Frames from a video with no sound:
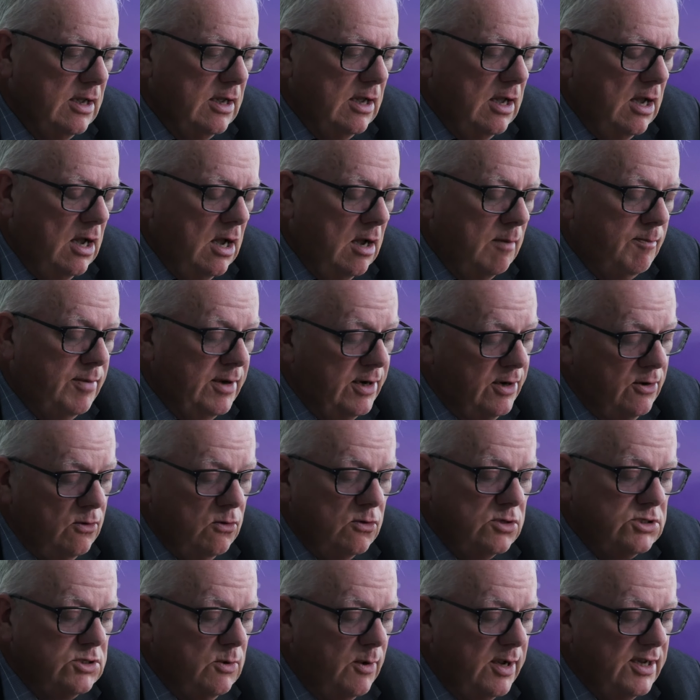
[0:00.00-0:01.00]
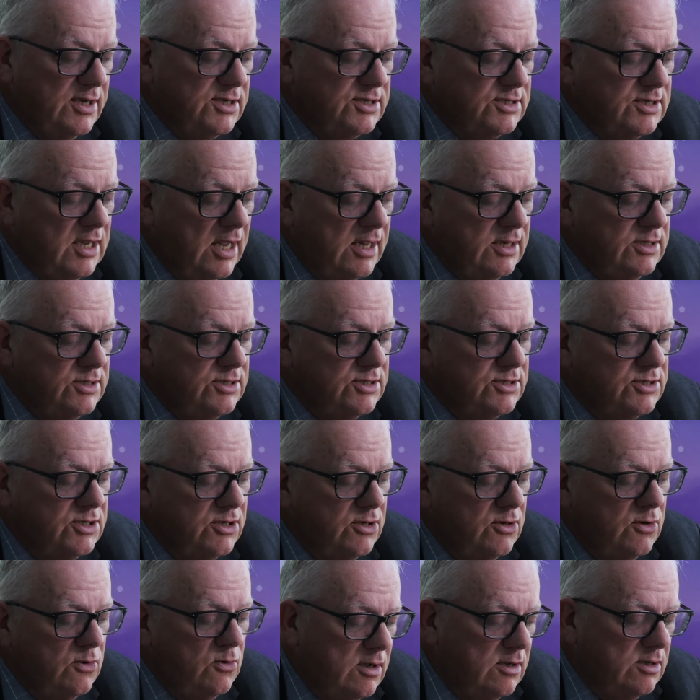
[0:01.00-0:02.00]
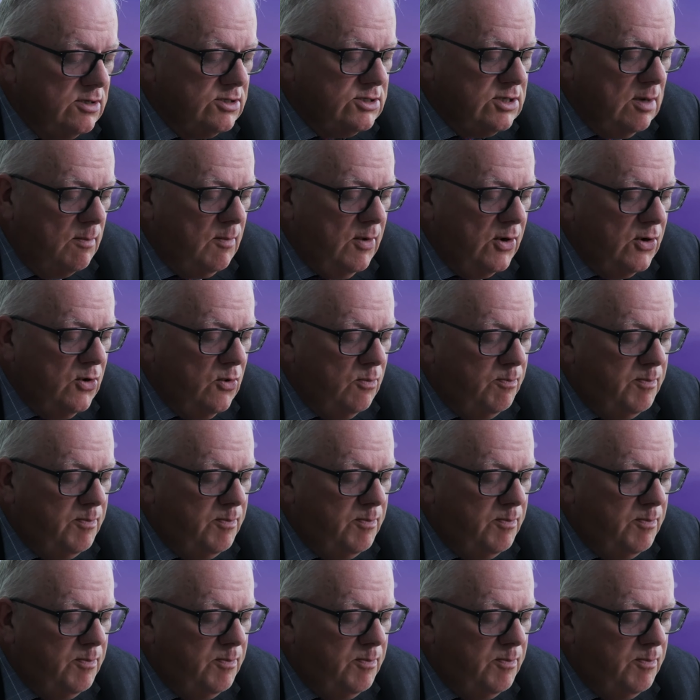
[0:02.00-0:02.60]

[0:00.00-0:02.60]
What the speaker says: But it also extends to someone who